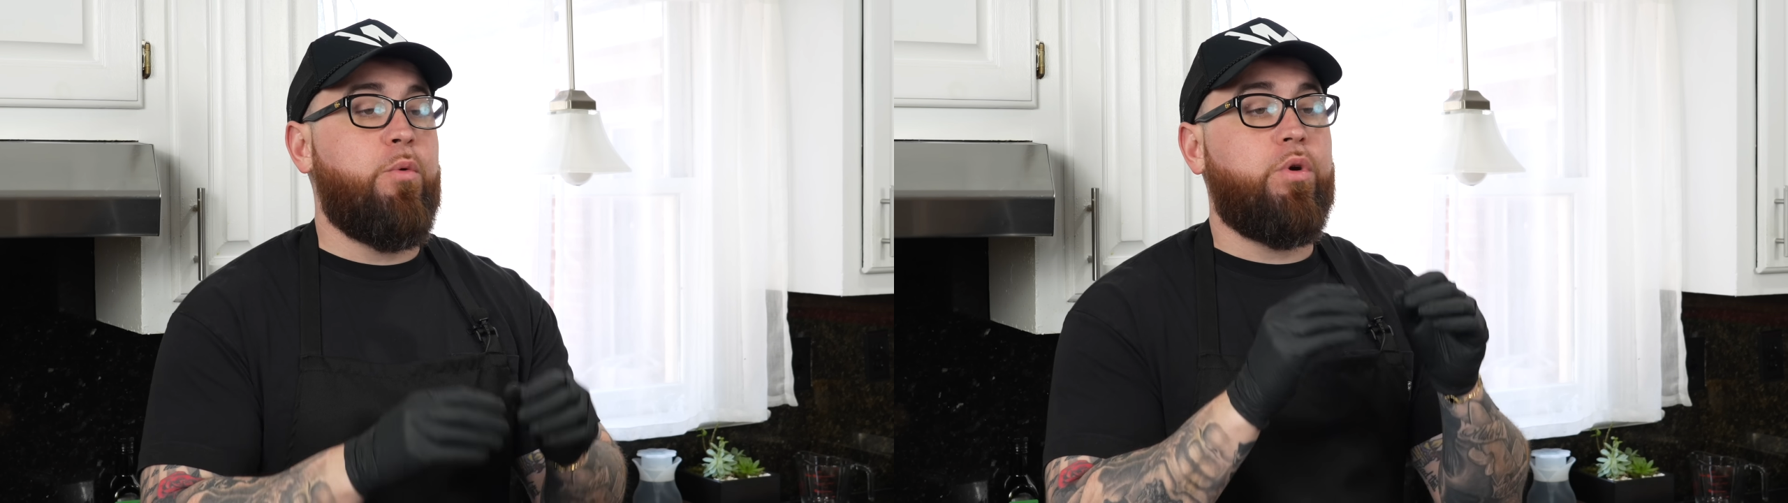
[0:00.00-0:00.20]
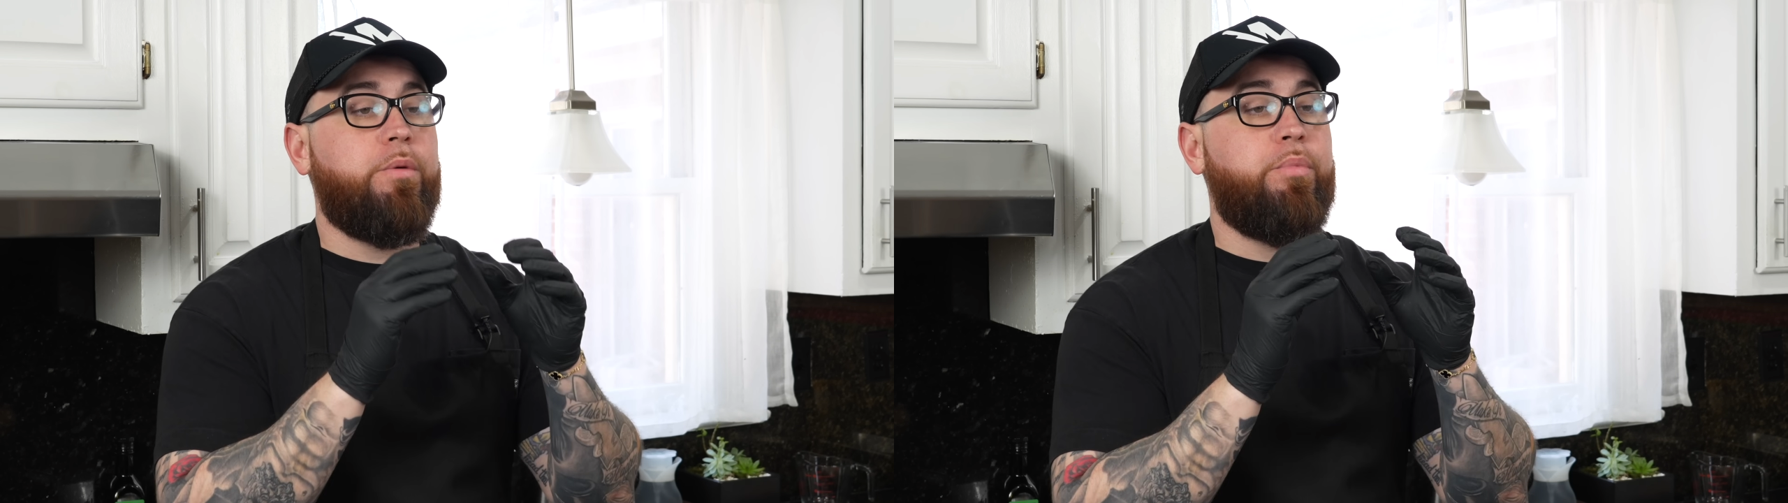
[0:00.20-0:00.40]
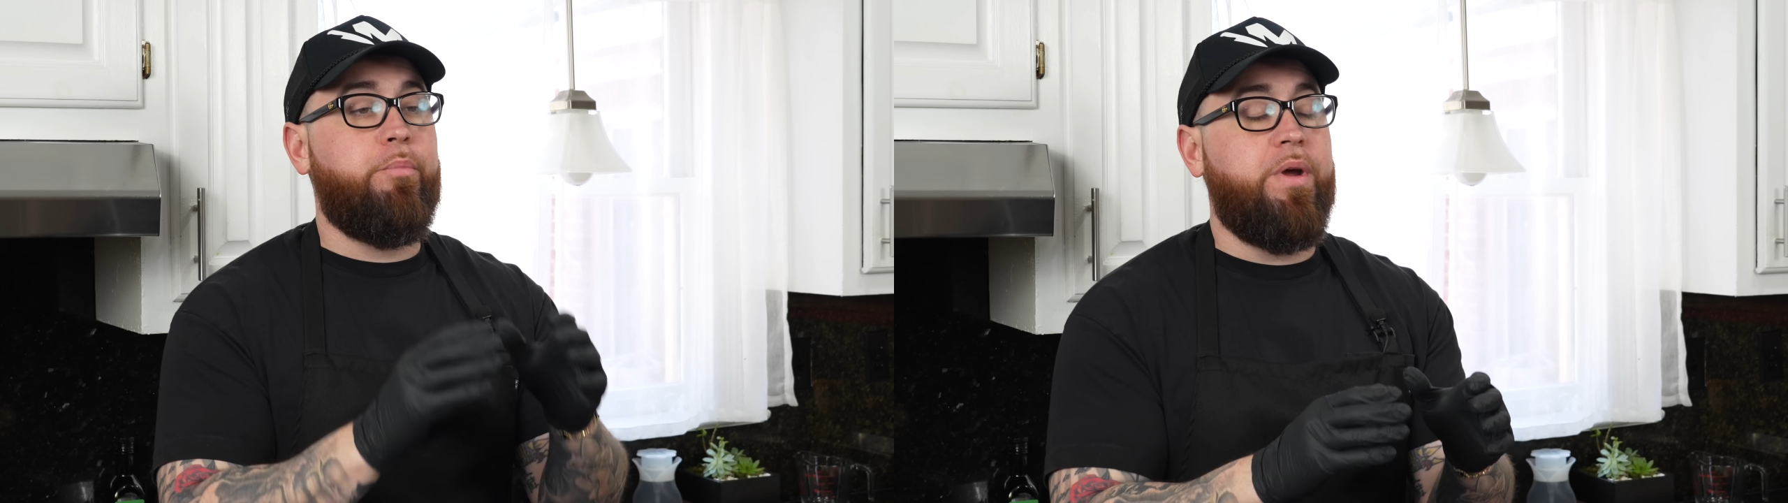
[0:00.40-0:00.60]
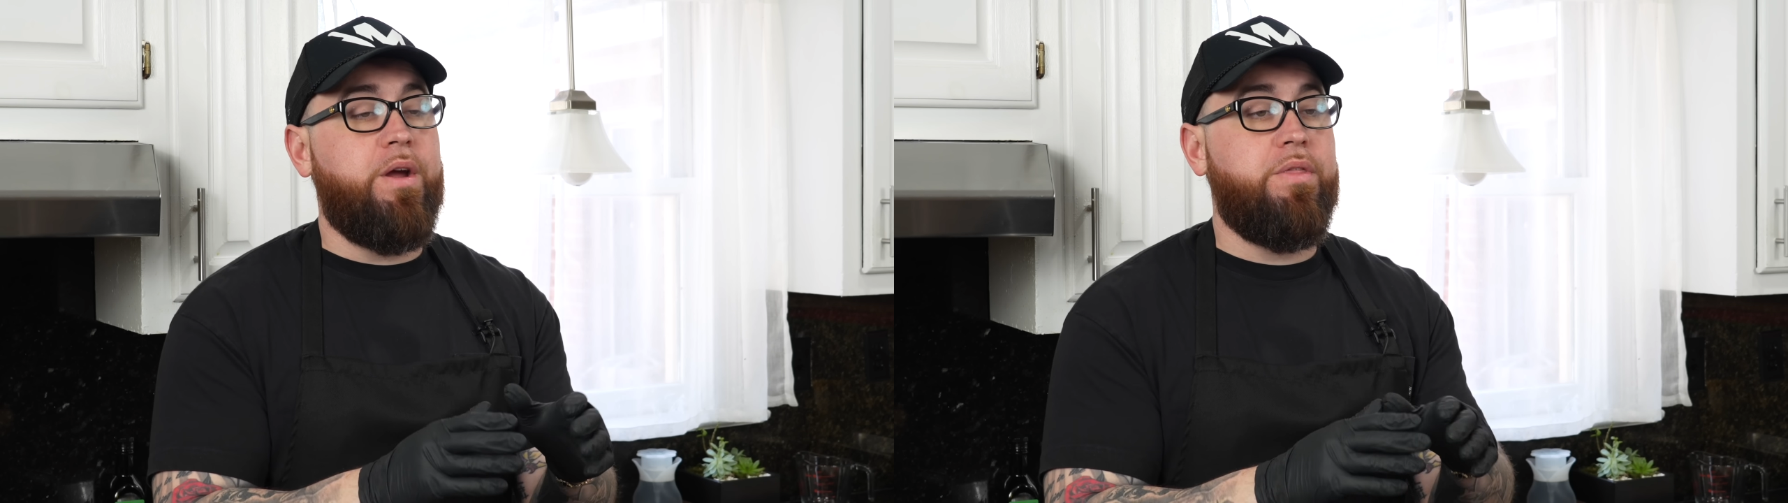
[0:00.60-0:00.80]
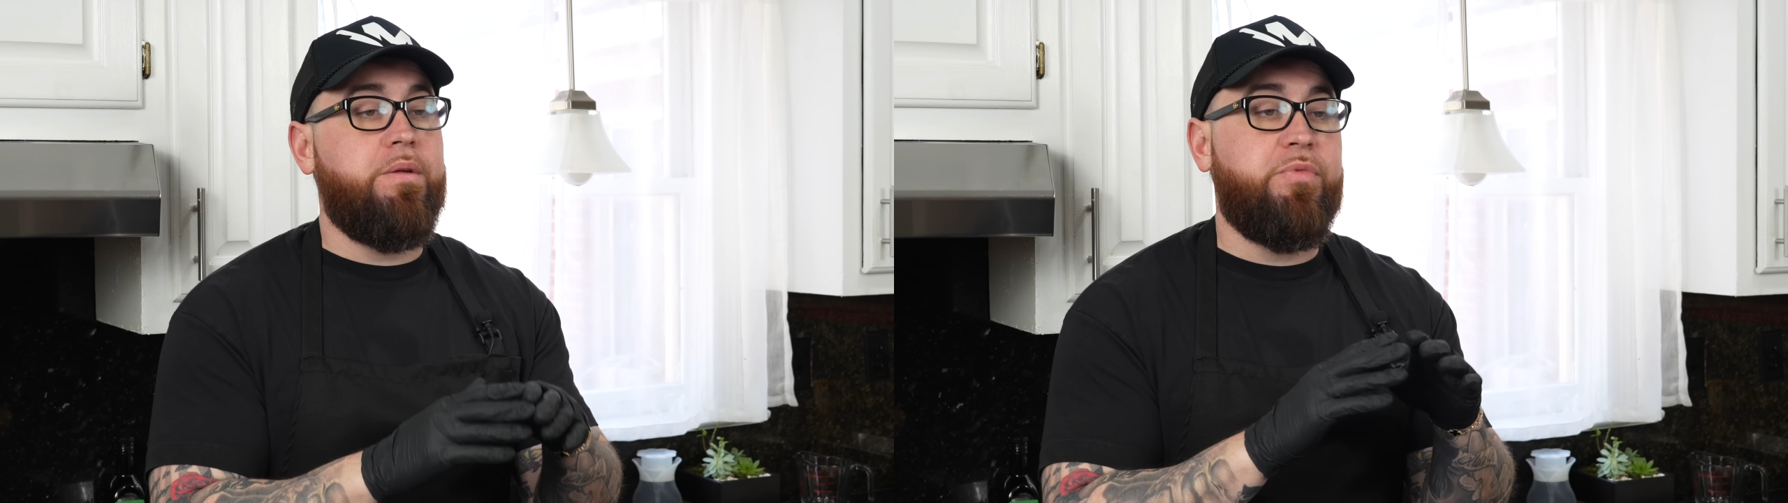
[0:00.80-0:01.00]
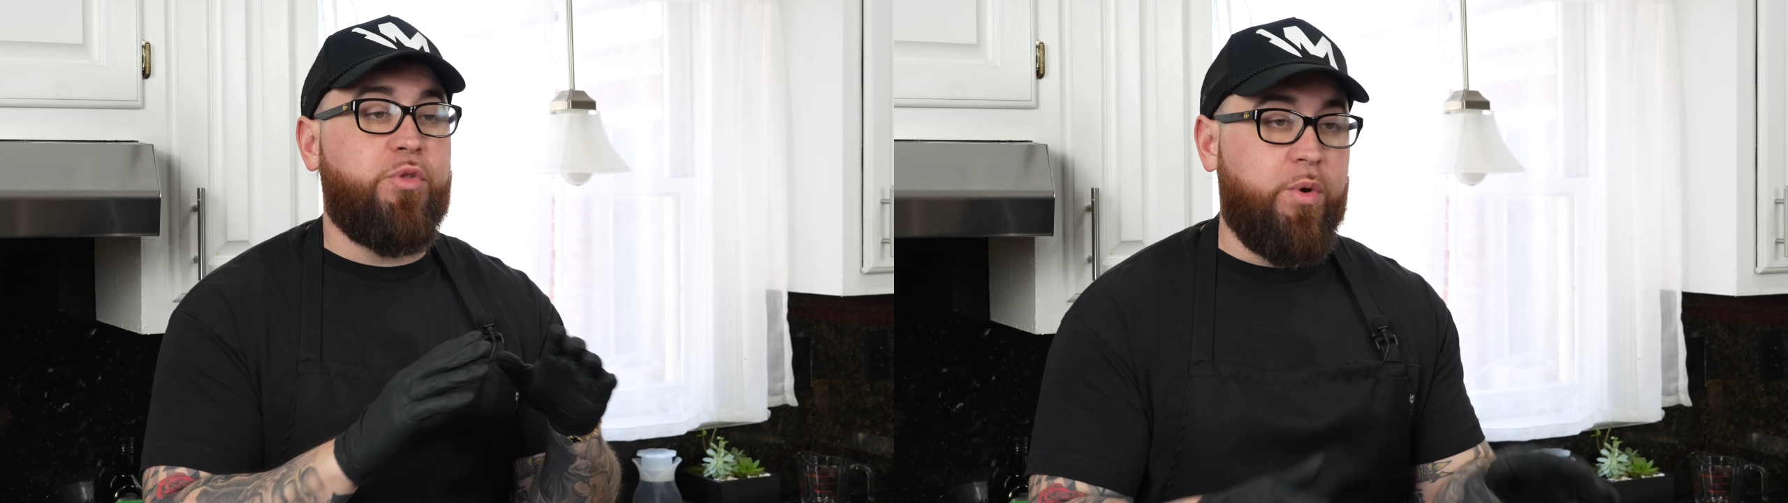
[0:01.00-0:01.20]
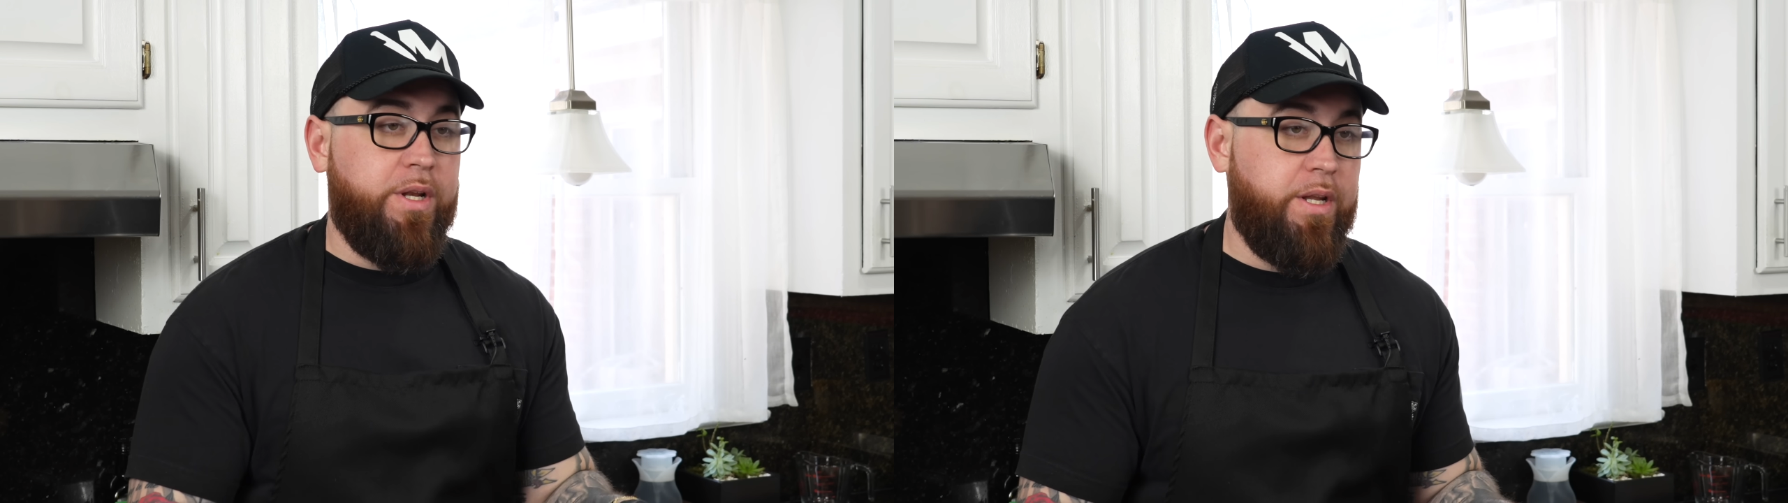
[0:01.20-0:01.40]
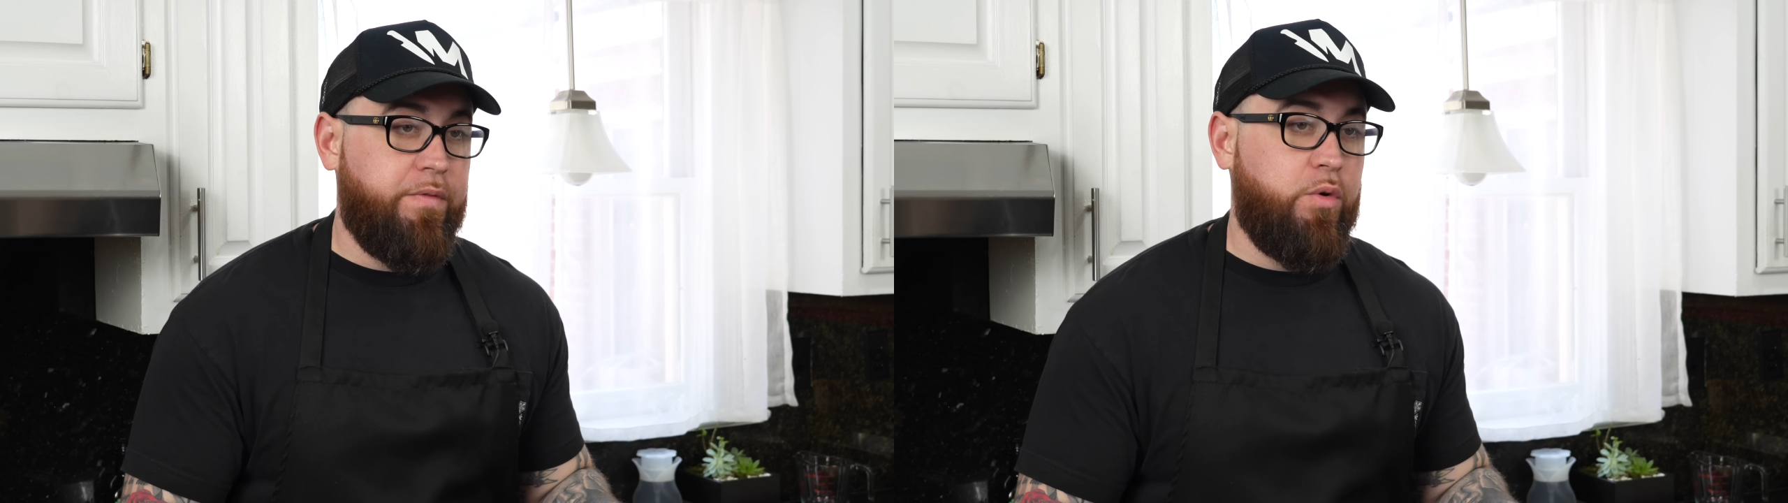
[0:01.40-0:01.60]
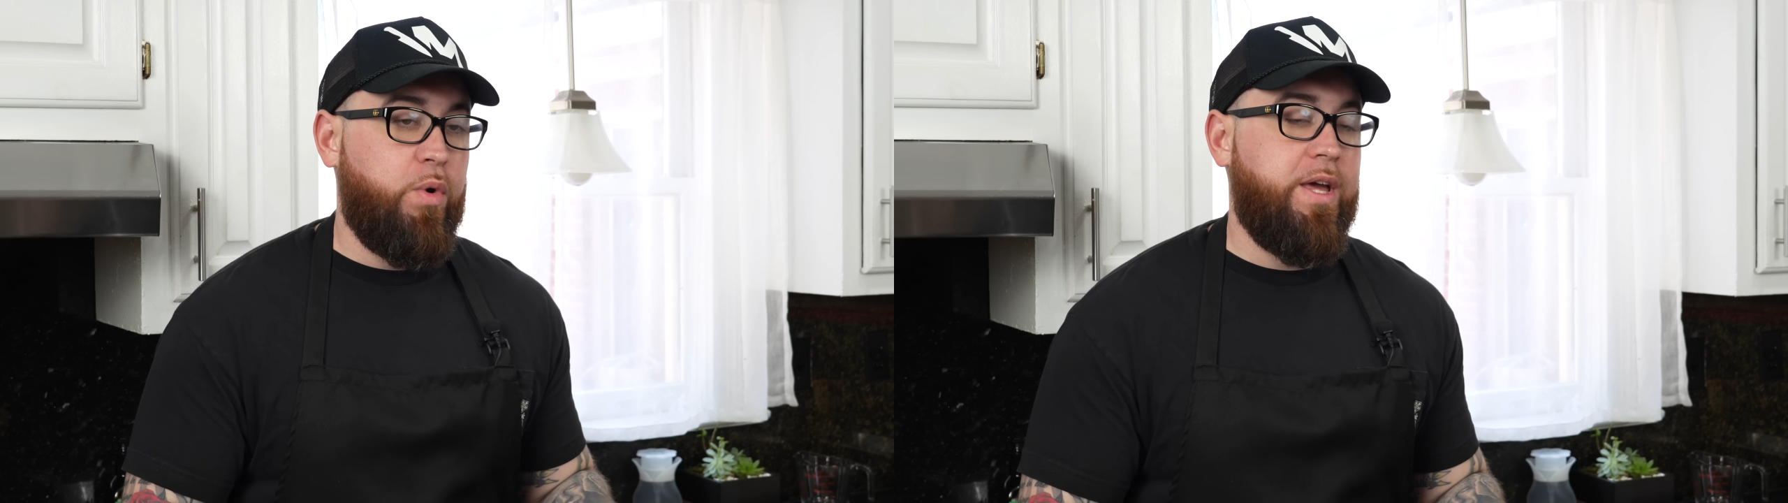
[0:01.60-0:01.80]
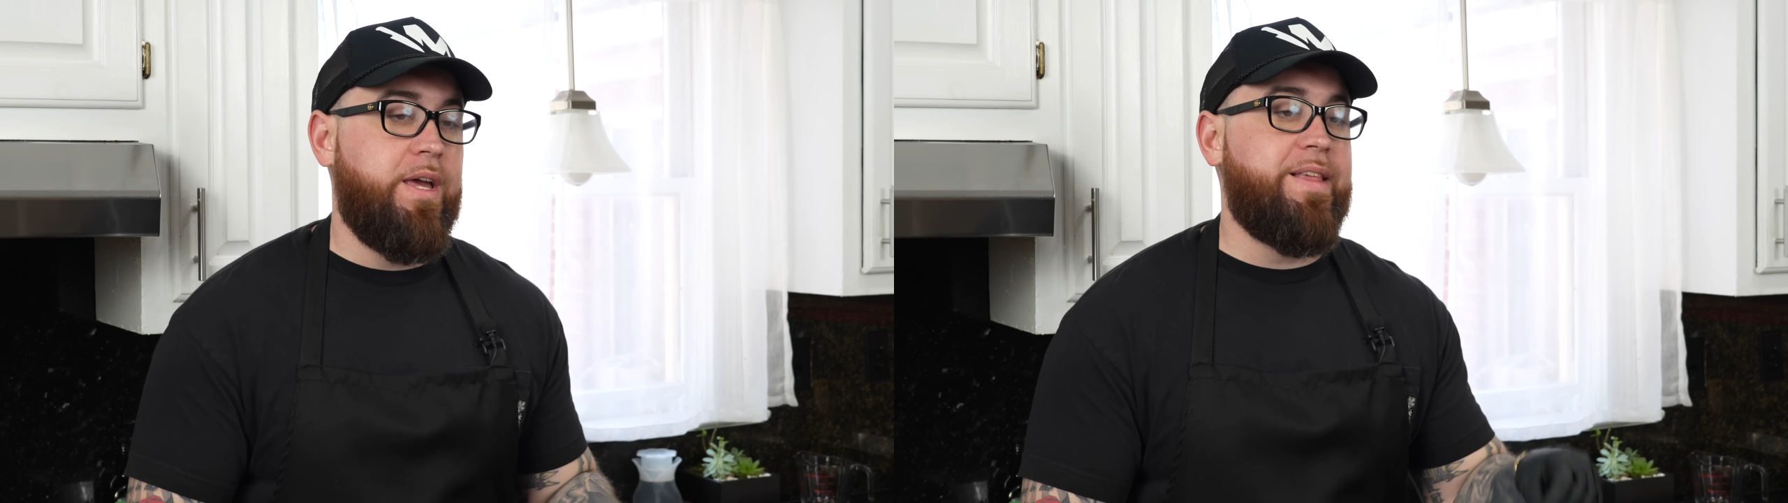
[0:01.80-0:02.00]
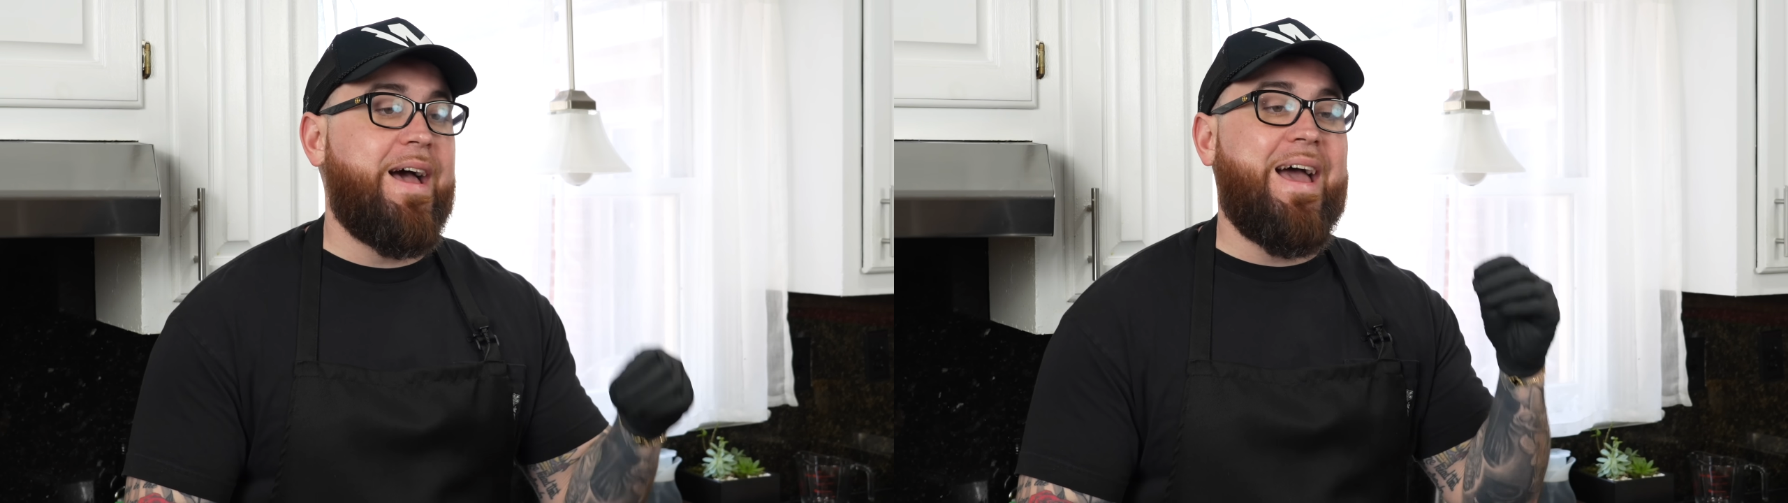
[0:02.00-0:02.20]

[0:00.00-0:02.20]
we're going to prepare them 3 different ways. I